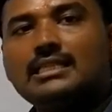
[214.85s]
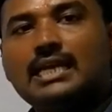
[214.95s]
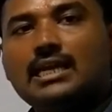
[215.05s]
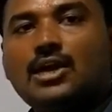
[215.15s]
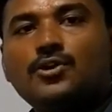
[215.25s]

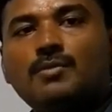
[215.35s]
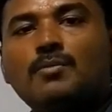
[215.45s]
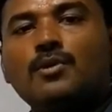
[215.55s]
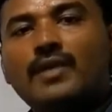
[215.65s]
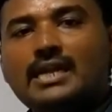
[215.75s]
that are to
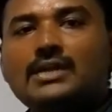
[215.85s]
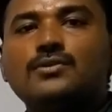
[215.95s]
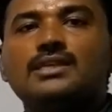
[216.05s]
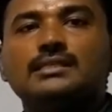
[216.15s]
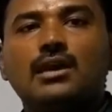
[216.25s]
be
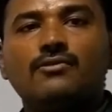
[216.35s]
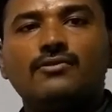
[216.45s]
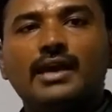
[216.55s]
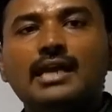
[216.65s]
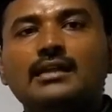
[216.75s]
provided to the
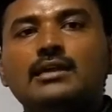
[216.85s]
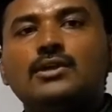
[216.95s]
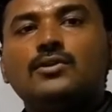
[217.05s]
software